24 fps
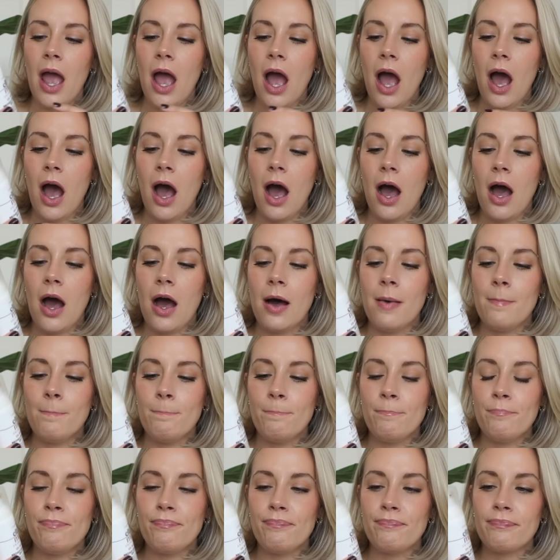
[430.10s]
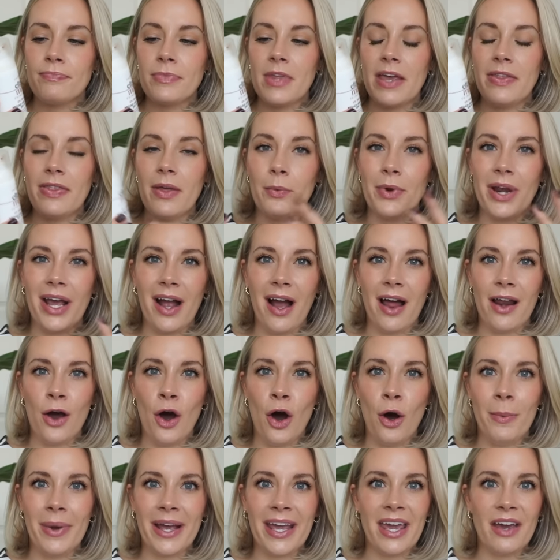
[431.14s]
Um, and then when I got
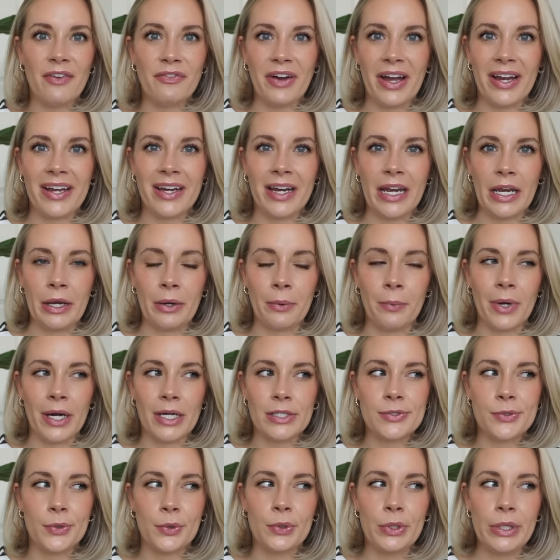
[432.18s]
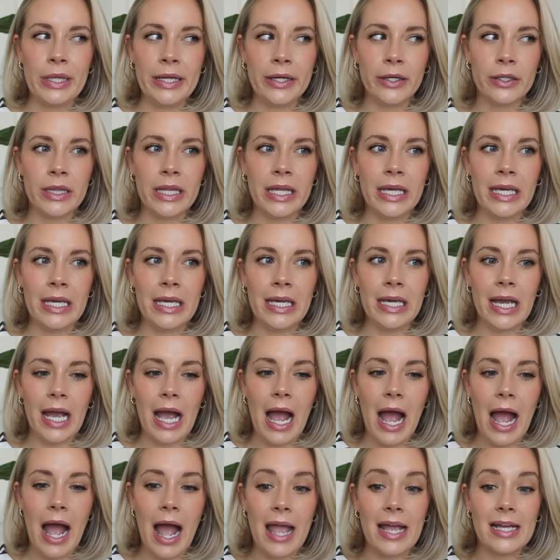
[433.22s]
home, I can't find it anywhere. So
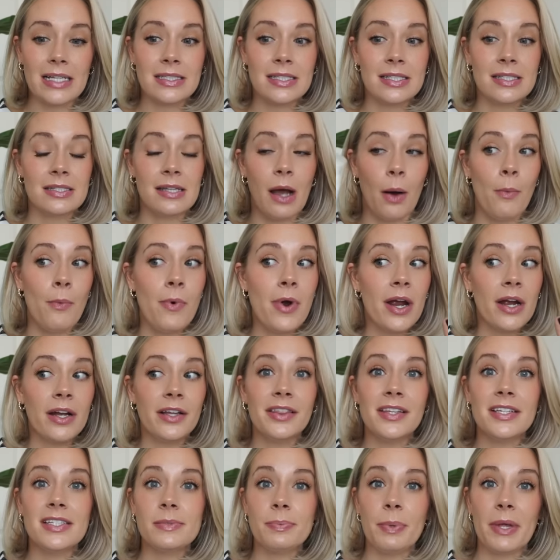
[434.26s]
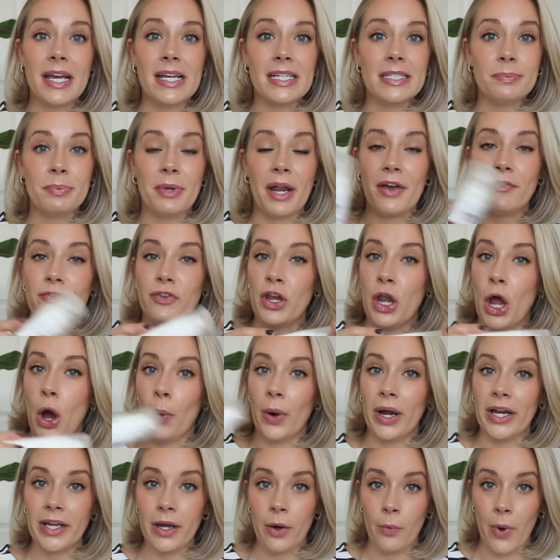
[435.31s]
clearly it's somewhere in this place, but I have no
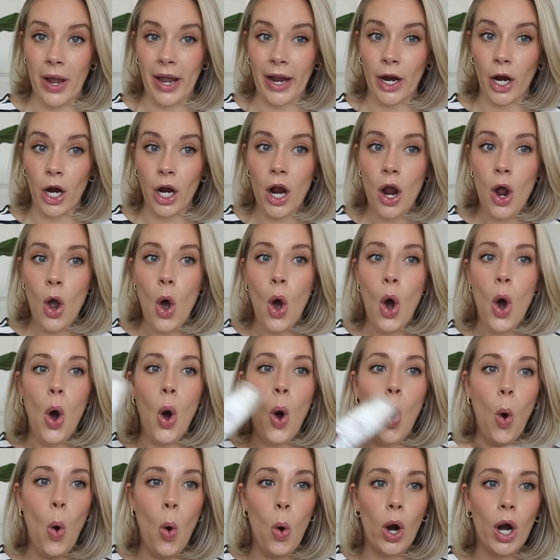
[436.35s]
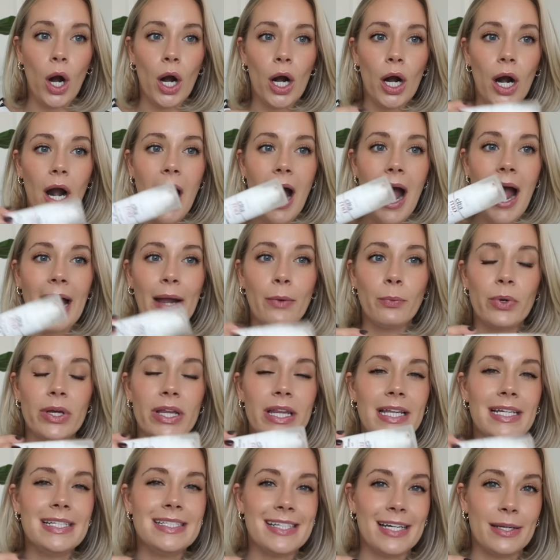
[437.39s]
idea where or I
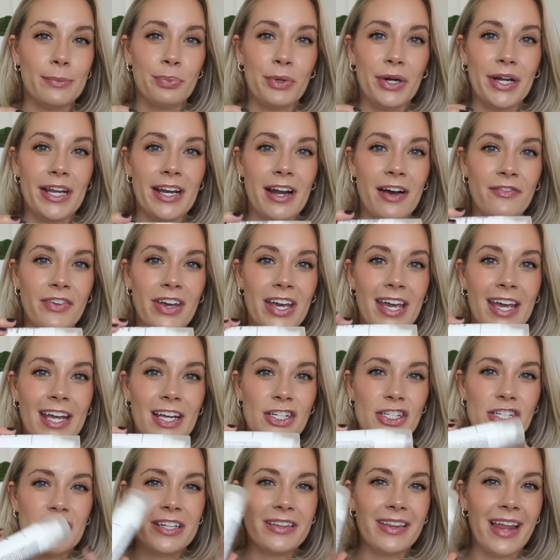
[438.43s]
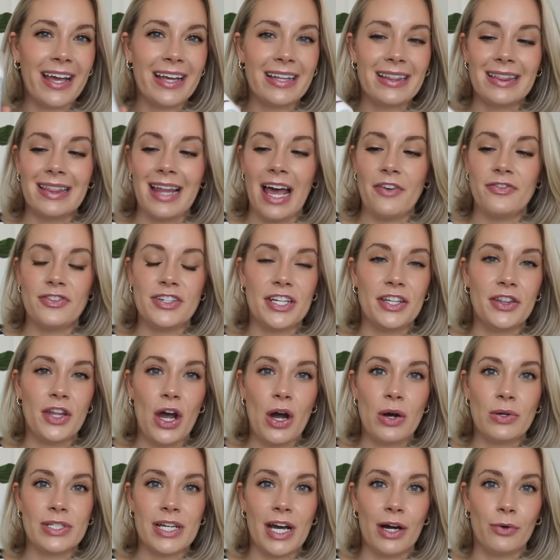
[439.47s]
really did bring it on vacation and like left it in the
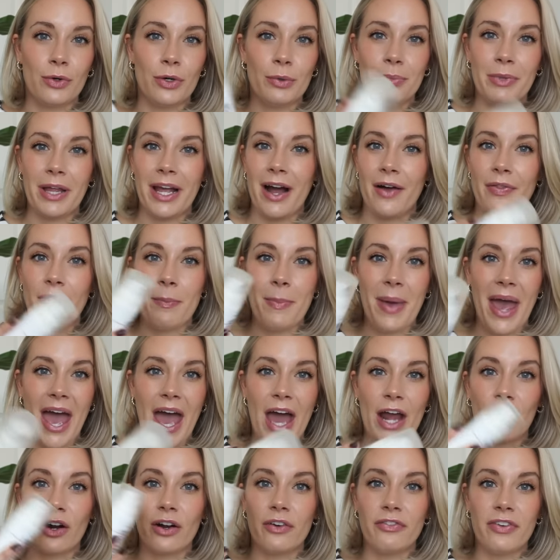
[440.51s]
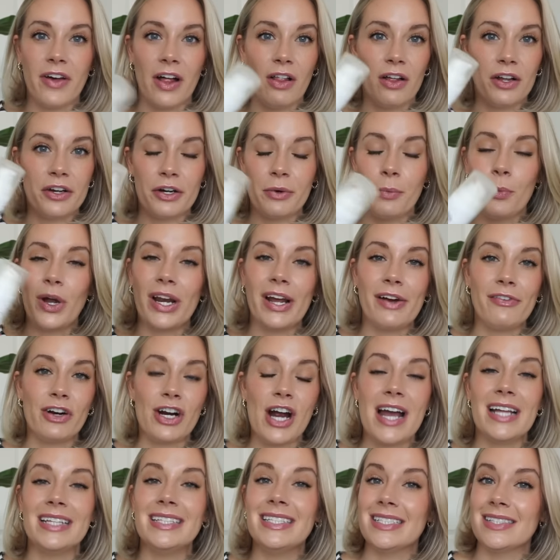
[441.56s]
hotel room, like on the bed or it fell under, whatever,
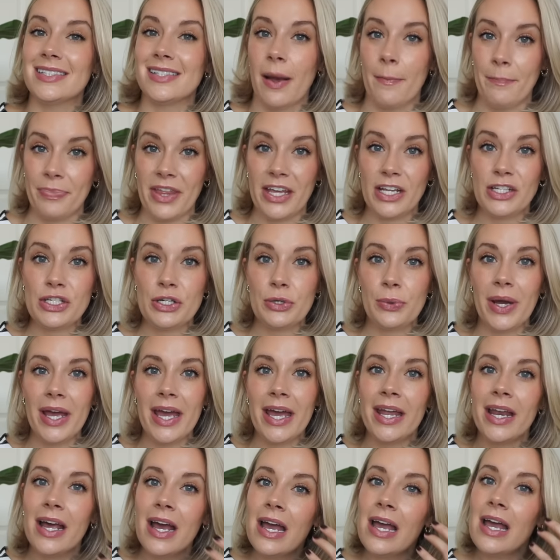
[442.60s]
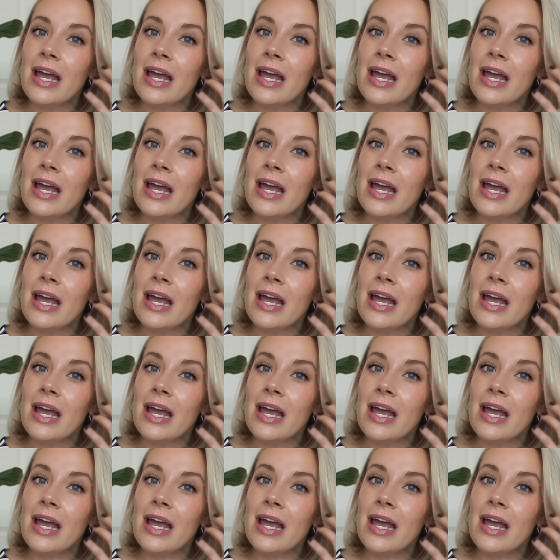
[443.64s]
I did something to it